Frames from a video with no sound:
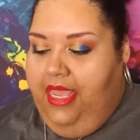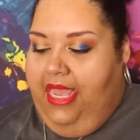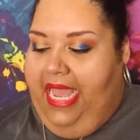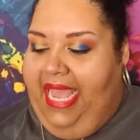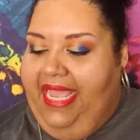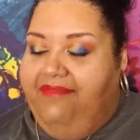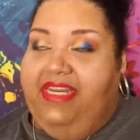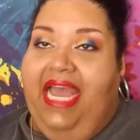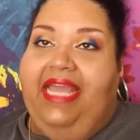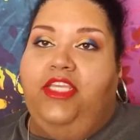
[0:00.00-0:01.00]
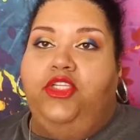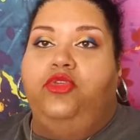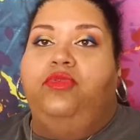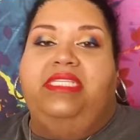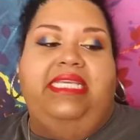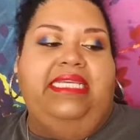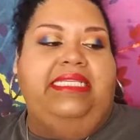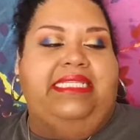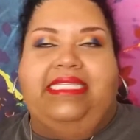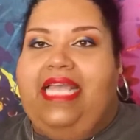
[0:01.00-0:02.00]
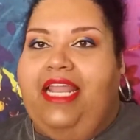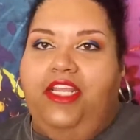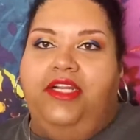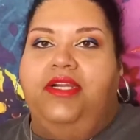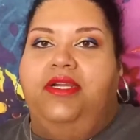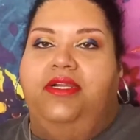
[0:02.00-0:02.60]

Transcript: I have not used the Stellar